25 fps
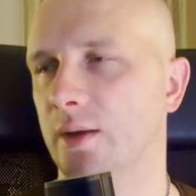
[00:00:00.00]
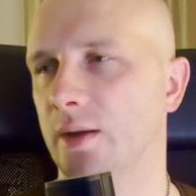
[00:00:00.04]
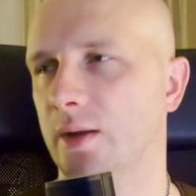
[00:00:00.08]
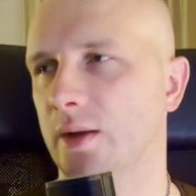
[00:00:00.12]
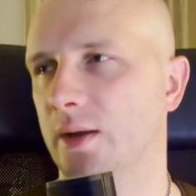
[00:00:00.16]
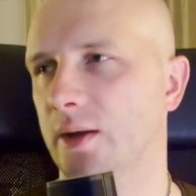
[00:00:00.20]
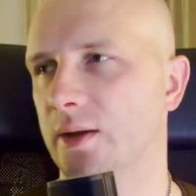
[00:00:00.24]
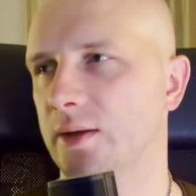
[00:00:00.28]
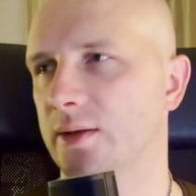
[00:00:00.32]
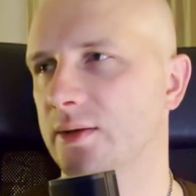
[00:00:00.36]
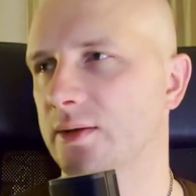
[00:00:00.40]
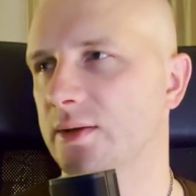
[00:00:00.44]

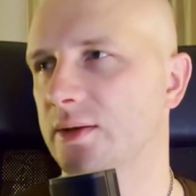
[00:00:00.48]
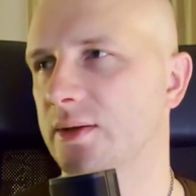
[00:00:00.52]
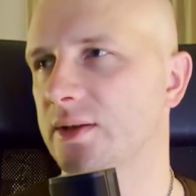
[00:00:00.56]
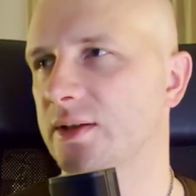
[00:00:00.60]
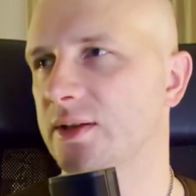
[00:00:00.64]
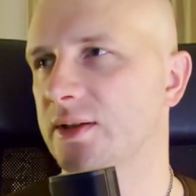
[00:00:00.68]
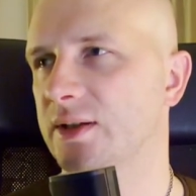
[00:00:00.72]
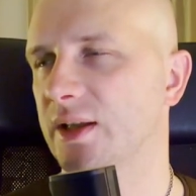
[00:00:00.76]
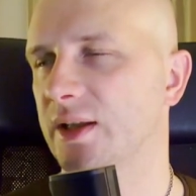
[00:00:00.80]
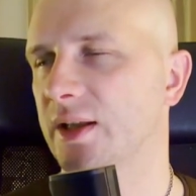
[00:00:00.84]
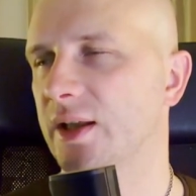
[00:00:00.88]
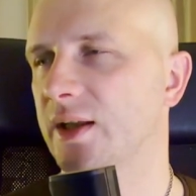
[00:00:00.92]
And
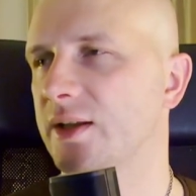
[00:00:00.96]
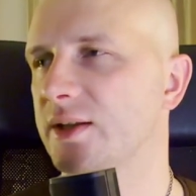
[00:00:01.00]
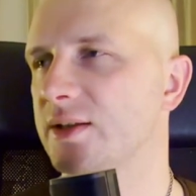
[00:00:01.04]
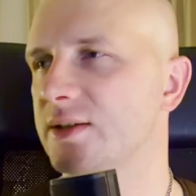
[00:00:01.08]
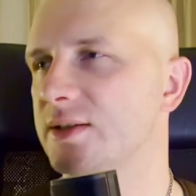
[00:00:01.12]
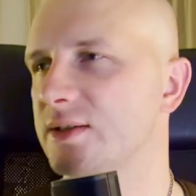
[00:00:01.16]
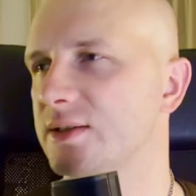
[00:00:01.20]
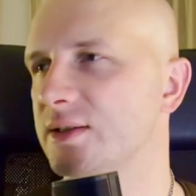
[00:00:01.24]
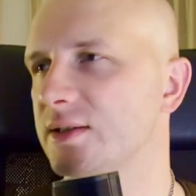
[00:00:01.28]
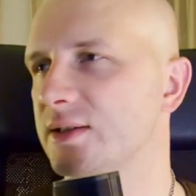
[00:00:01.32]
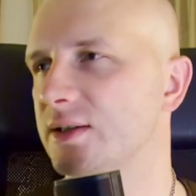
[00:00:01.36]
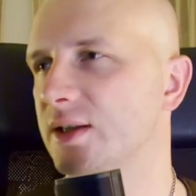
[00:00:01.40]
the
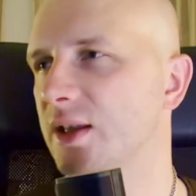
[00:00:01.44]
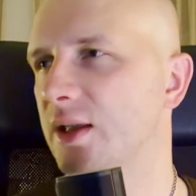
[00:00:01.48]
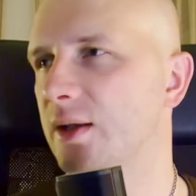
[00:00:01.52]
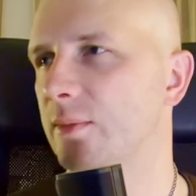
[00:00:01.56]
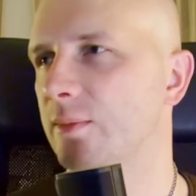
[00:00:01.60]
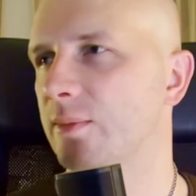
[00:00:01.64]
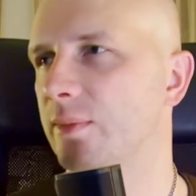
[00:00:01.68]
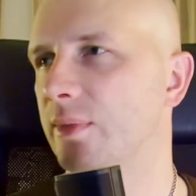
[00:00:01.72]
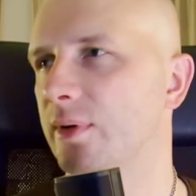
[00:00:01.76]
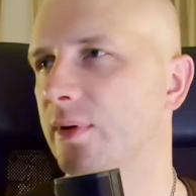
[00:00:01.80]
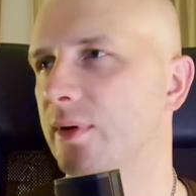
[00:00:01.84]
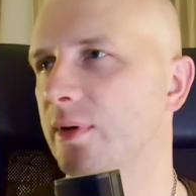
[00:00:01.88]
next
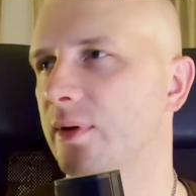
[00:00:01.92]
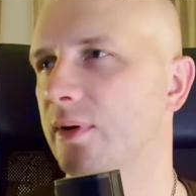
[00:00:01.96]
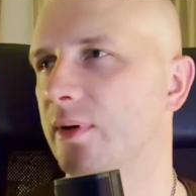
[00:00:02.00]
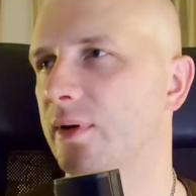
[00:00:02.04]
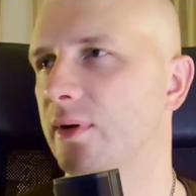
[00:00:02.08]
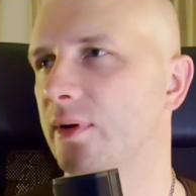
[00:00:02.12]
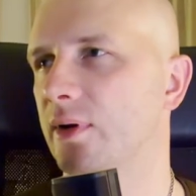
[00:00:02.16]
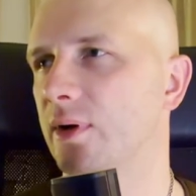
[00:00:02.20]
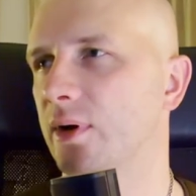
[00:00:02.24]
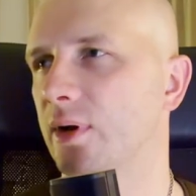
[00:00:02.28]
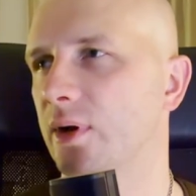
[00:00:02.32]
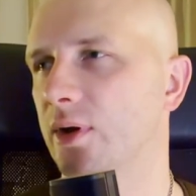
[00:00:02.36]
step,
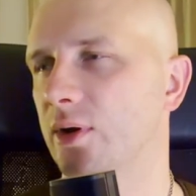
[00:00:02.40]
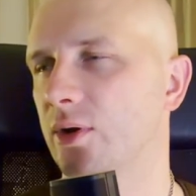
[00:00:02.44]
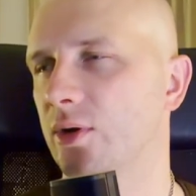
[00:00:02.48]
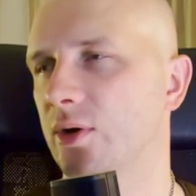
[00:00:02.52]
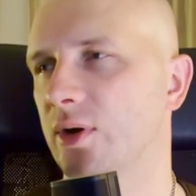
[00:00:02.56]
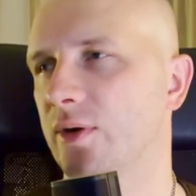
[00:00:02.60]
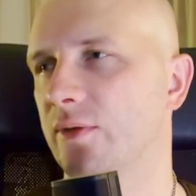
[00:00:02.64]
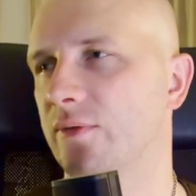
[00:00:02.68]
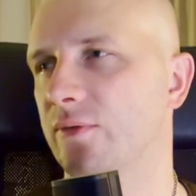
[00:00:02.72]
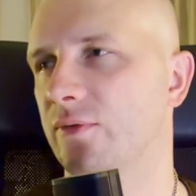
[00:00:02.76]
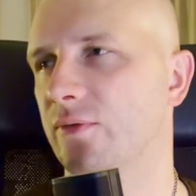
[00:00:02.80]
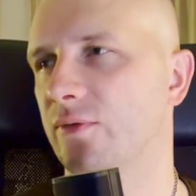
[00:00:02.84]
you
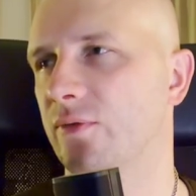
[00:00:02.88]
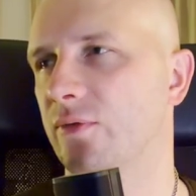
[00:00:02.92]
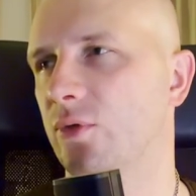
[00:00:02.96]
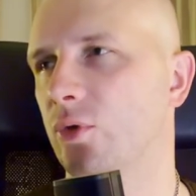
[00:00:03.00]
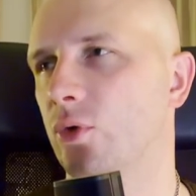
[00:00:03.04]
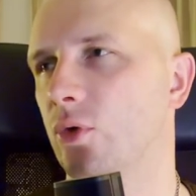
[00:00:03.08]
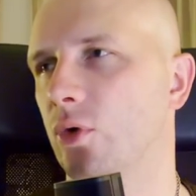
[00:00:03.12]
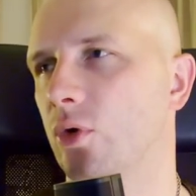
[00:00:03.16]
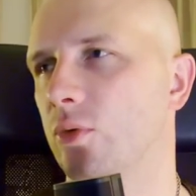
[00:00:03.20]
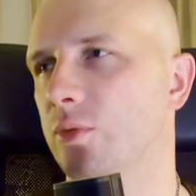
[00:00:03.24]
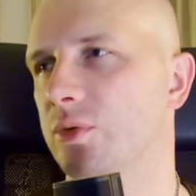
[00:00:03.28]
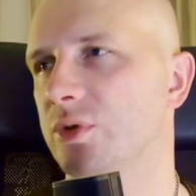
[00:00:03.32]
have
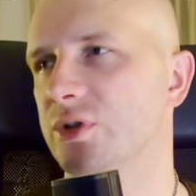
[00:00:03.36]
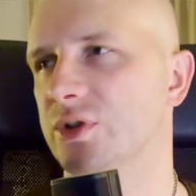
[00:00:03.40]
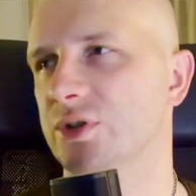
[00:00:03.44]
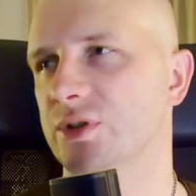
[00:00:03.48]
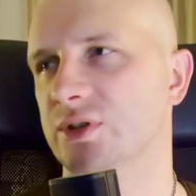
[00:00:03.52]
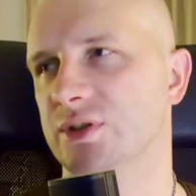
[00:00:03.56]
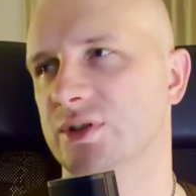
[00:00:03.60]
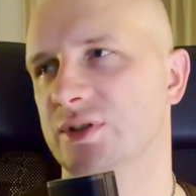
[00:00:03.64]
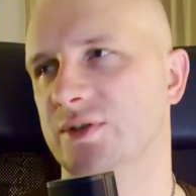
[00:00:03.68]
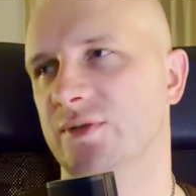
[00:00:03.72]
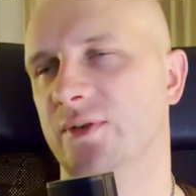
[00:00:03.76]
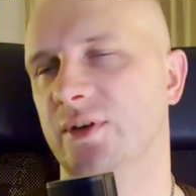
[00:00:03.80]
few
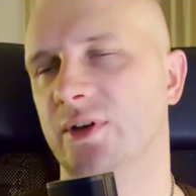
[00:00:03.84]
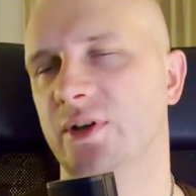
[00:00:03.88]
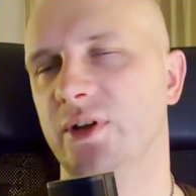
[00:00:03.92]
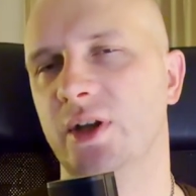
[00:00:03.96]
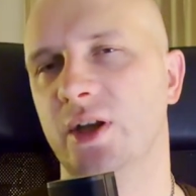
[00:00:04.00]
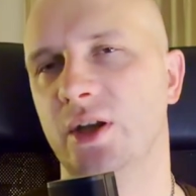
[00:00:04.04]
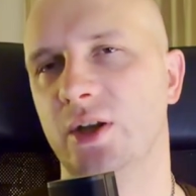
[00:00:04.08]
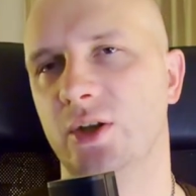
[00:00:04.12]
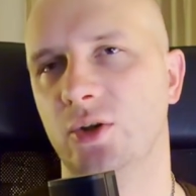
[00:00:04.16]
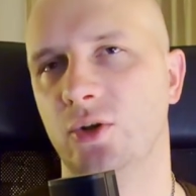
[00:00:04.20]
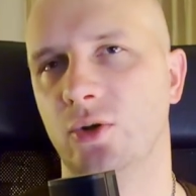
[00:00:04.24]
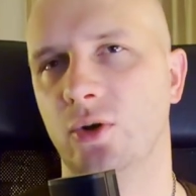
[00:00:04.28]
options.
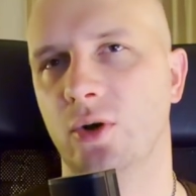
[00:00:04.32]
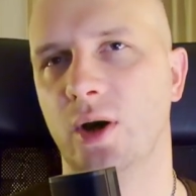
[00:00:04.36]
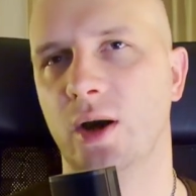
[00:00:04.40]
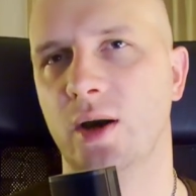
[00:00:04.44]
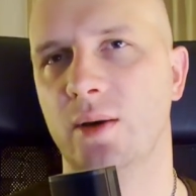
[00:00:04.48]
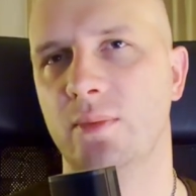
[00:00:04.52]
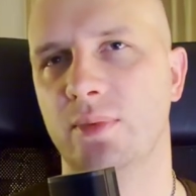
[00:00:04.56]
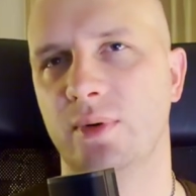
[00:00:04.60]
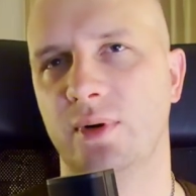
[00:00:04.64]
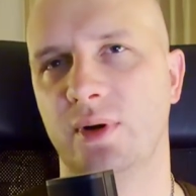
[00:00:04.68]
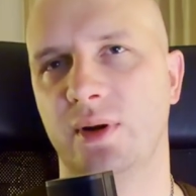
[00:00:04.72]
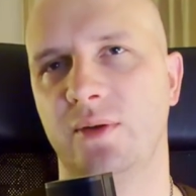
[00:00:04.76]
Validate your app.